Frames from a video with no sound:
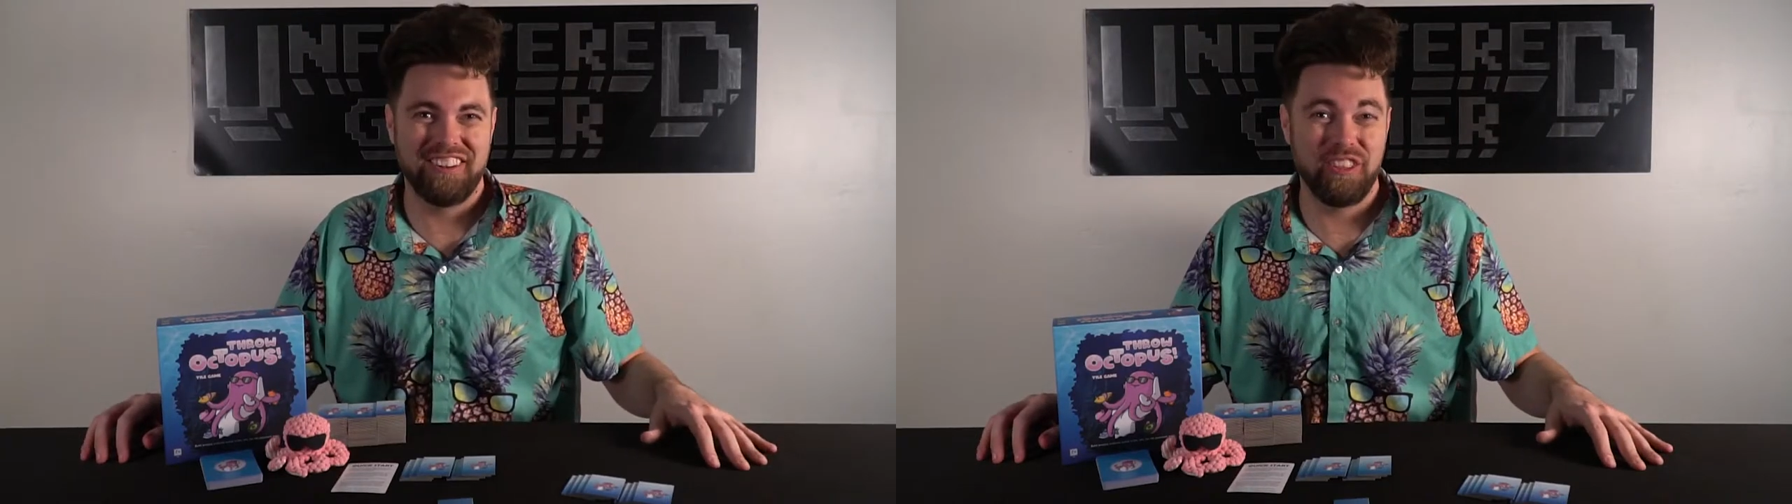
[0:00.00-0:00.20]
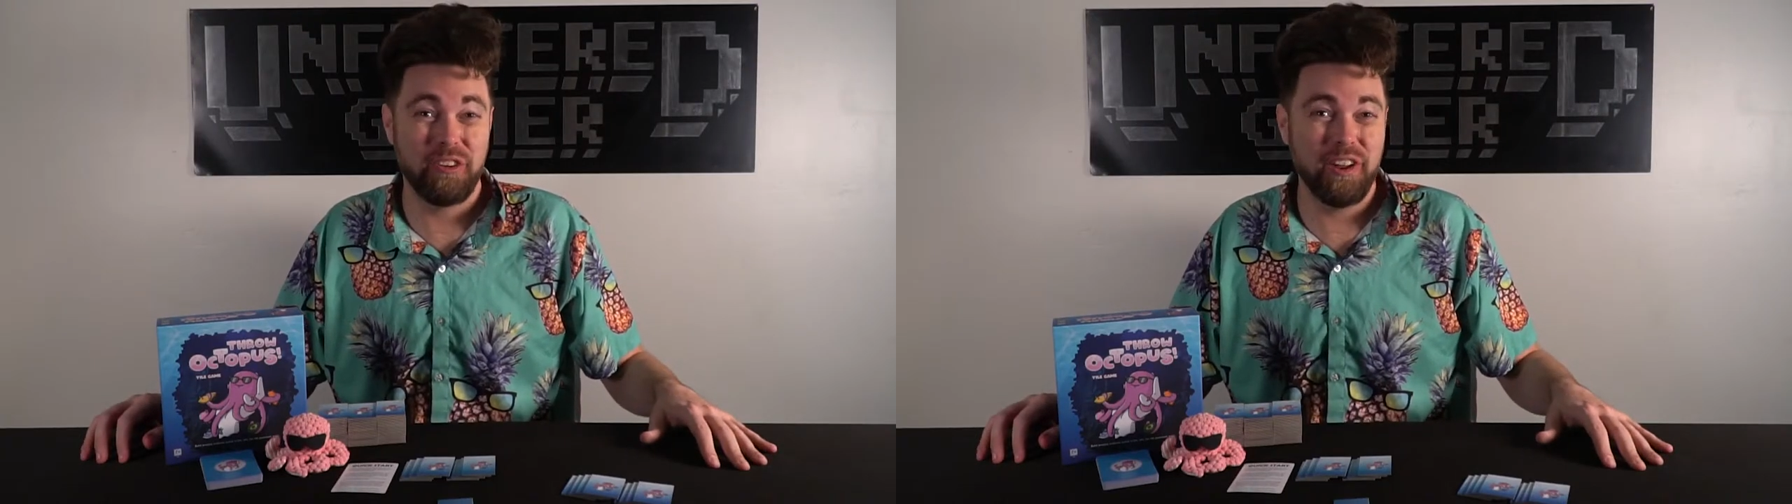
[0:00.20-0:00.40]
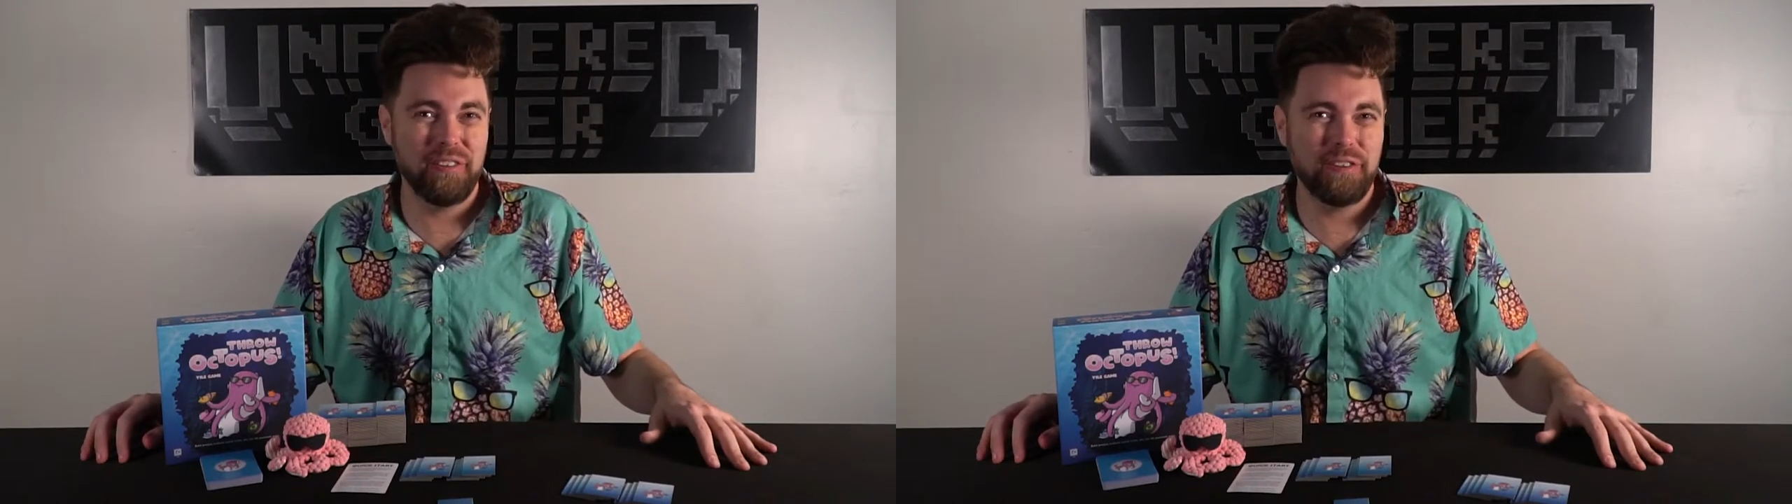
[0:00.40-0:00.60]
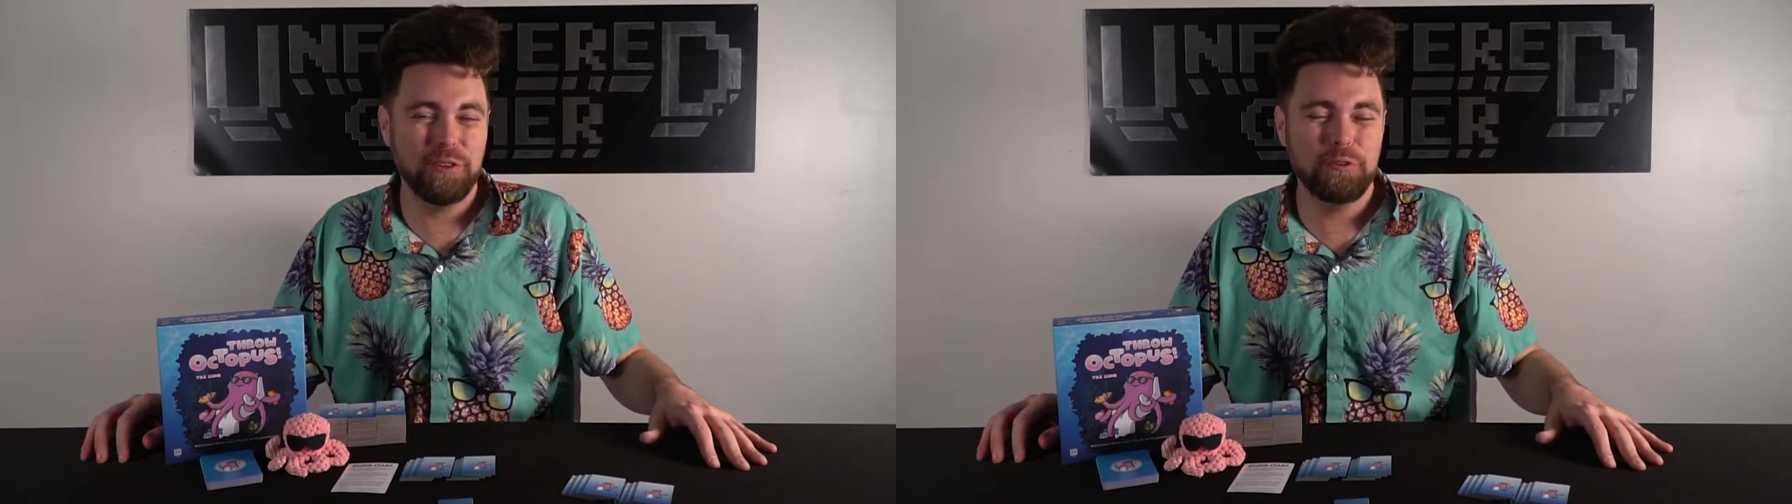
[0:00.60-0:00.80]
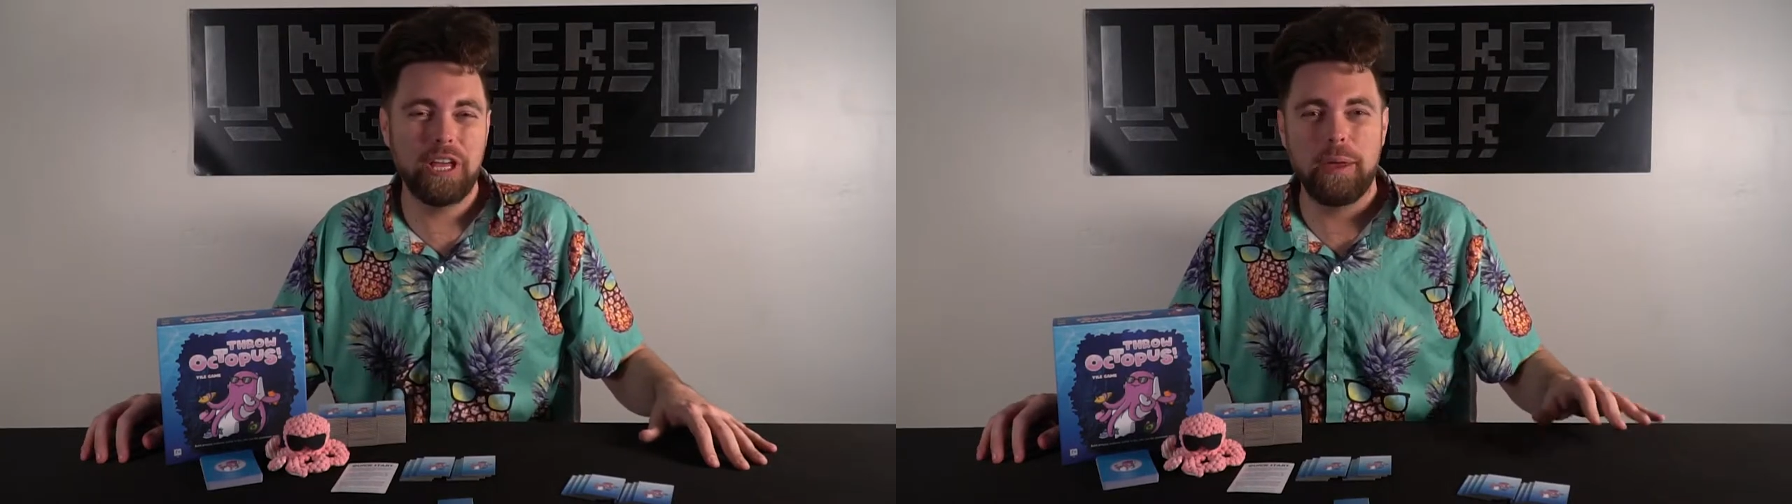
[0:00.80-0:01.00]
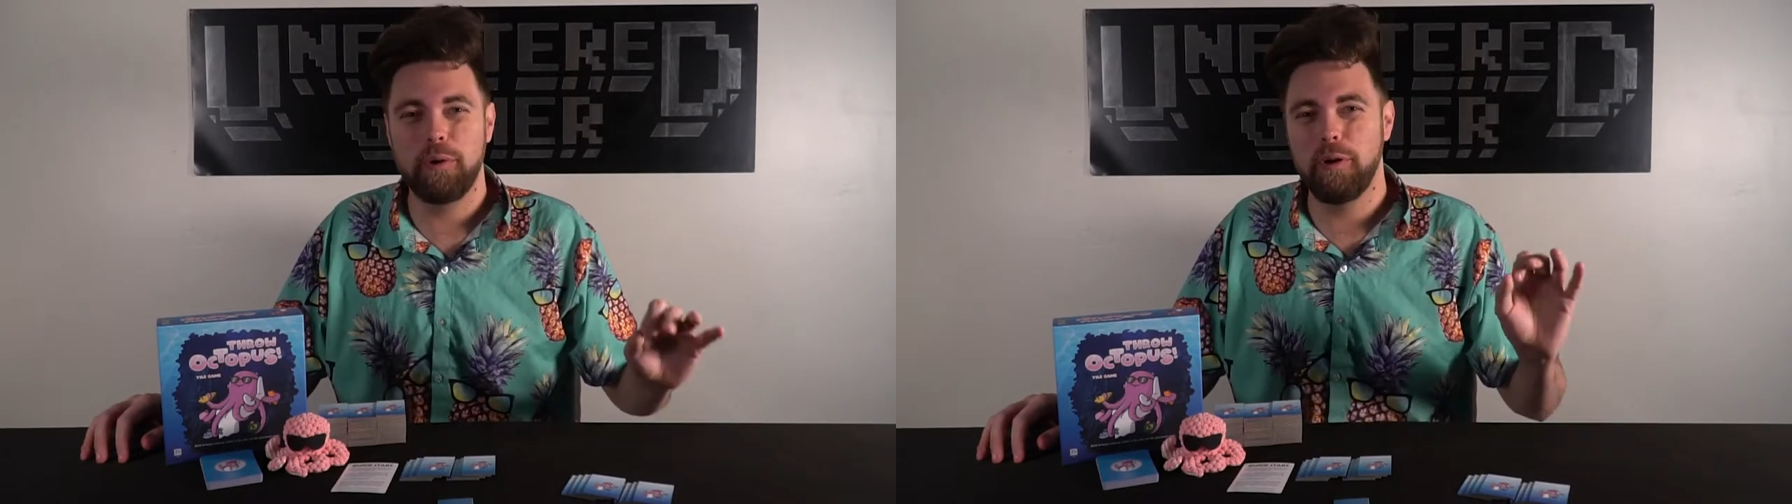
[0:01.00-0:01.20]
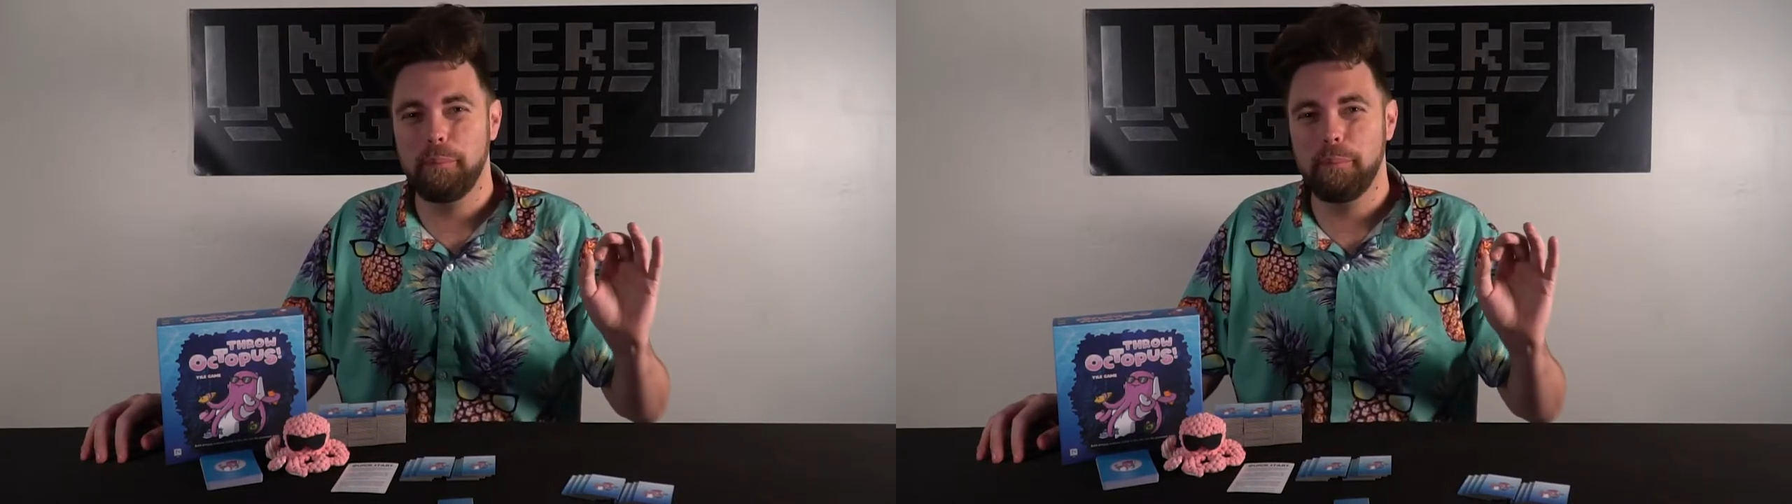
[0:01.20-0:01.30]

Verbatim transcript: to another Unfiltered Gamer